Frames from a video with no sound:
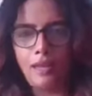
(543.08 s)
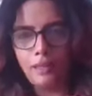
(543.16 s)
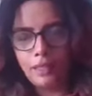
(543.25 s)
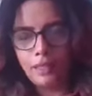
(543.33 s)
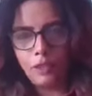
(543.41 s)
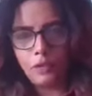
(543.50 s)

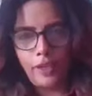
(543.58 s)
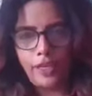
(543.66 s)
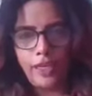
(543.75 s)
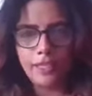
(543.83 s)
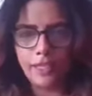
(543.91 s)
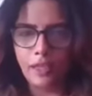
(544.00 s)
Yeah, this
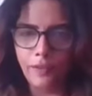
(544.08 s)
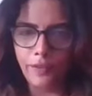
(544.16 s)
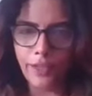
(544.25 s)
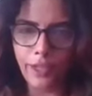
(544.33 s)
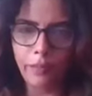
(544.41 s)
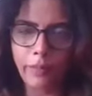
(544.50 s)
is very
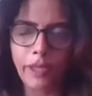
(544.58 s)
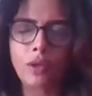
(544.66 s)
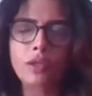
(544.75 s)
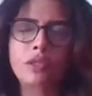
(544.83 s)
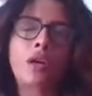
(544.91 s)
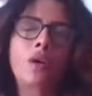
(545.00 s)

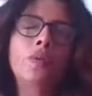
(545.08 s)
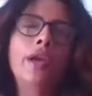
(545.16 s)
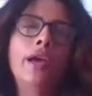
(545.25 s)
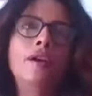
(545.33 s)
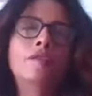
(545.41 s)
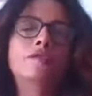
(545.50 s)
significant because
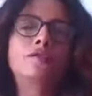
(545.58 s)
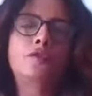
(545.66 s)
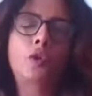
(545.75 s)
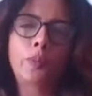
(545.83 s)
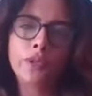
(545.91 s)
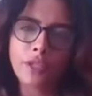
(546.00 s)
now we
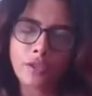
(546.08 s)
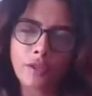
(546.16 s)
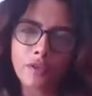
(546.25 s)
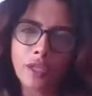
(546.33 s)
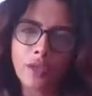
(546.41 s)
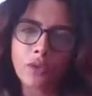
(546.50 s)
have
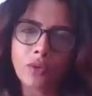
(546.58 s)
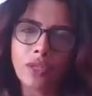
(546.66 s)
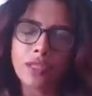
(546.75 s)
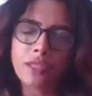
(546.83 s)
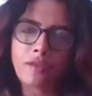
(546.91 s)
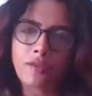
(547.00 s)
4% of the
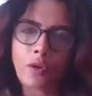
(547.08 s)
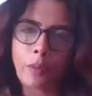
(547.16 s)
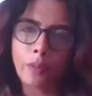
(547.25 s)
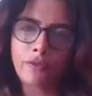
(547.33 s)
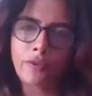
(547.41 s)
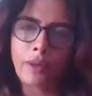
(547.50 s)
enrollees are
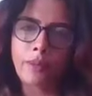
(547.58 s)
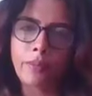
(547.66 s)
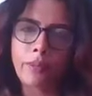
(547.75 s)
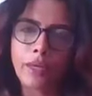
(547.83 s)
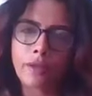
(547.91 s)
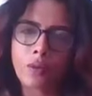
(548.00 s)
from the
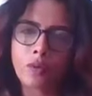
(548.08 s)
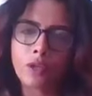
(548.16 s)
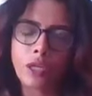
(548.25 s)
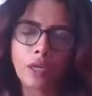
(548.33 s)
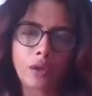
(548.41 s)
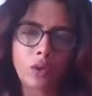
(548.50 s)
pharma
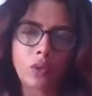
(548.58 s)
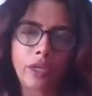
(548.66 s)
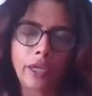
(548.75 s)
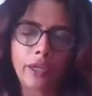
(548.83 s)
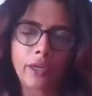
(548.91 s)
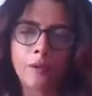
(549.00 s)
background,
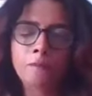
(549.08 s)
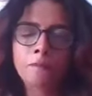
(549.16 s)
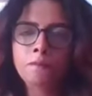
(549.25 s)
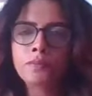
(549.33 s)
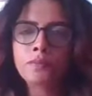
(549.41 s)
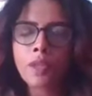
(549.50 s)
including
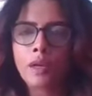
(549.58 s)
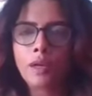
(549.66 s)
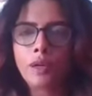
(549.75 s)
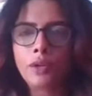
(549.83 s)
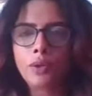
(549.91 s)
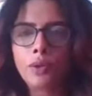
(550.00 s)

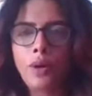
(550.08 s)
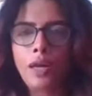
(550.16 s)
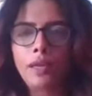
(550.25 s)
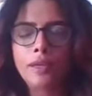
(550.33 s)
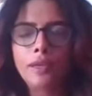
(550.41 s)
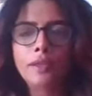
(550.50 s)

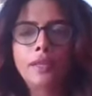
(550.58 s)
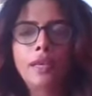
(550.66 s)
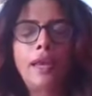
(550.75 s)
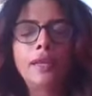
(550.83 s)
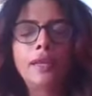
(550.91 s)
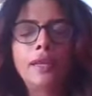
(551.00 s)
Anand,
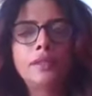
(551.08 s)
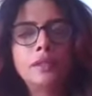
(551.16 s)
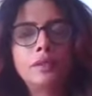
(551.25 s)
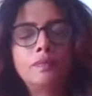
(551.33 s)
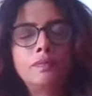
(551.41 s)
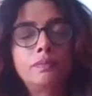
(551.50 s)
and
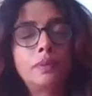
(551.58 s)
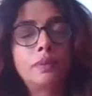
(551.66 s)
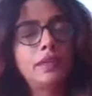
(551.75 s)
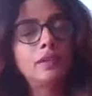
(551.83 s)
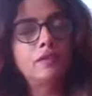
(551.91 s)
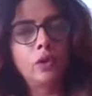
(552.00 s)

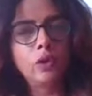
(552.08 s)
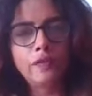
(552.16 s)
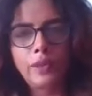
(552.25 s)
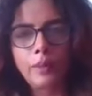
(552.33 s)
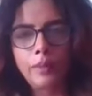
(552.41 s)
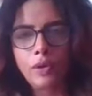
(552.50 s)
I think
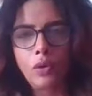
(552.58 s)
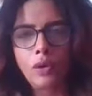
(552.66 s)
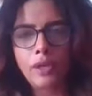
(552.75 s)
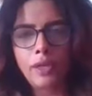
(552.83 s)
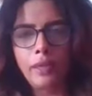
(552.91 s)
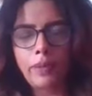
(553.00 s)
four of them are
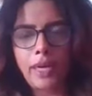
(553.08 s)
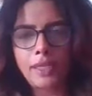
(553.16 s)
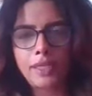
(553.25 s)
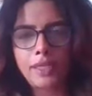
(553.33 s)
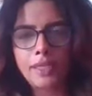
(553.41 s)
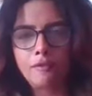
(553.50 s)
already
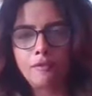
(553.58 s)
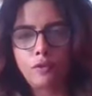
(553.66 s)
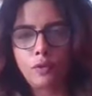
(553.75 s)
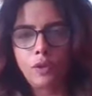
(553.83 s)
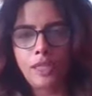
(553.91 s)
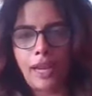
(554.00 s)
practicing
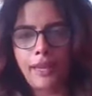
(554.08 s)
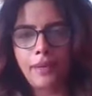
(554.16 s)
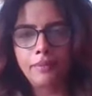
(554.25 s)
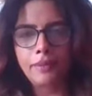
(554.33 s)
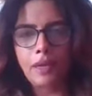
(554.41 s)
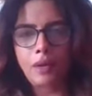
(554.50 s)
full
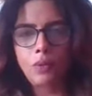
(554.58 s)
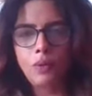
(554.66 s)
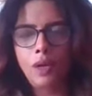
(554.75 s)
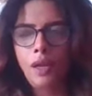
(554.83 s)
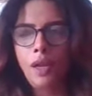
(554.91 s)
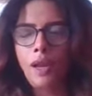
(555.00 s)
time
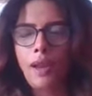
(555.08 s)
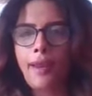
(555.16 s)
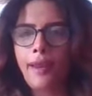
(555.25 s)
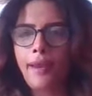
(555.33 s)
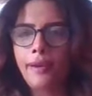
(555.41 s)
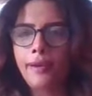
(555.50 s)
now.
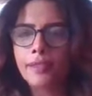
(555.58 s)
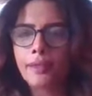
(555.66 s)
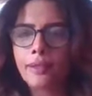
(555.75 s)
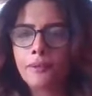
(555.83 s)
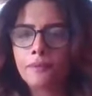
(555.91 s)
And